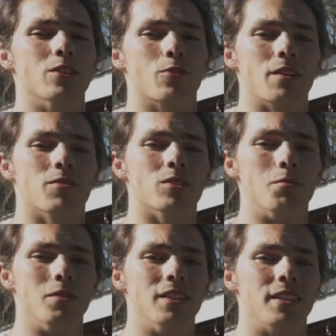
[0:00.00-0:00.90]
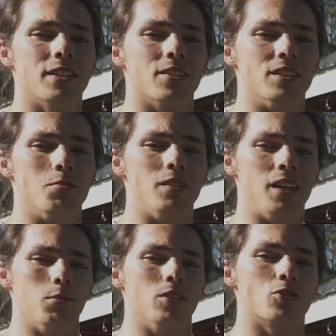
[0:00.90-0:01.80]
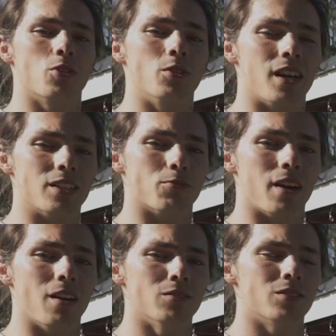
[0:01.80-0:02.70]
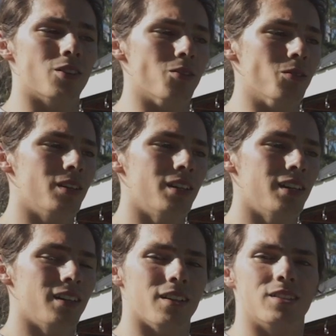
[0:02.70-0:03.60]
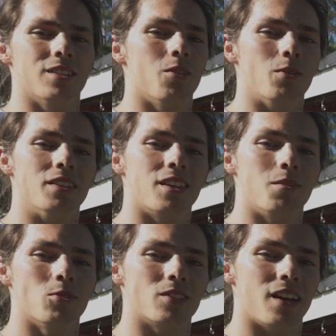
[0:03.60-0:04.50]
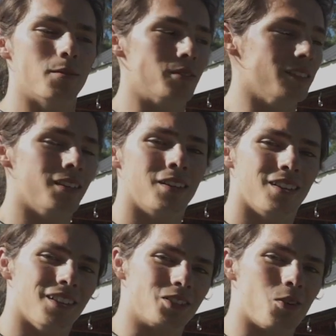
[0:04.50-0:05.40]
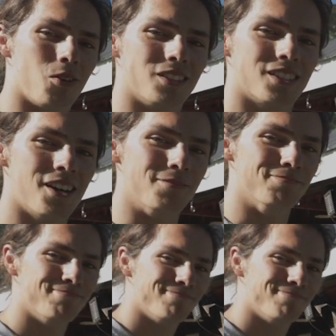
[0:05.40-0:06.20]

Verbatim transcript: and grateful to be here and to be able to show you guys around, so let's not waste any more time and let's go on inside.